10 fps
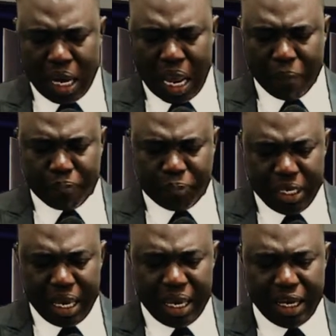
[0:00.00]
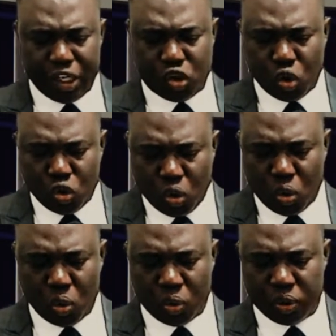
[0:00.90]
appears to
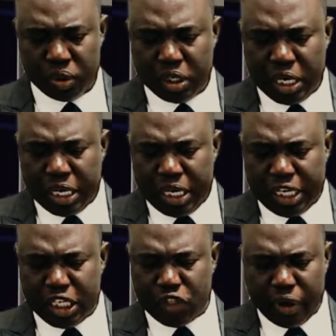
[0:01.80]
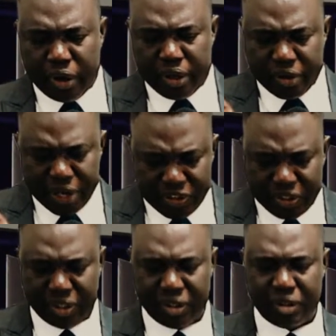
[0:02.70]
you, it is for a
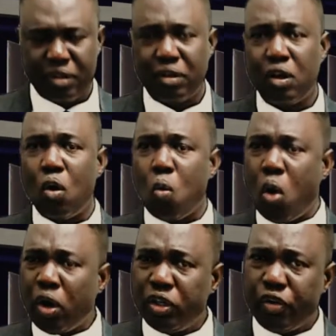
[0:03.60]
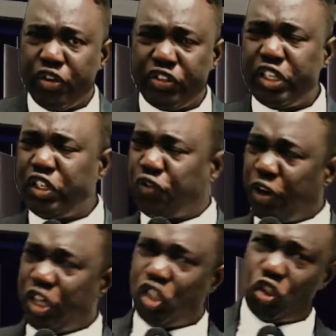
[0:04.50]
reason. One of the reasons is for
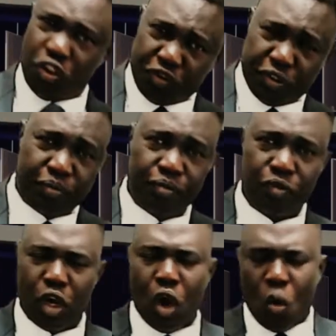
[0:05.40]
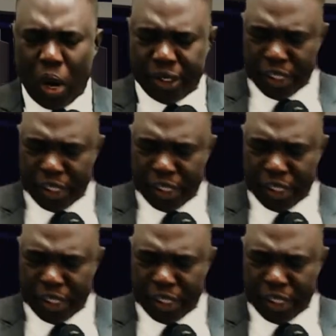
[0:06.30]
a shift. When the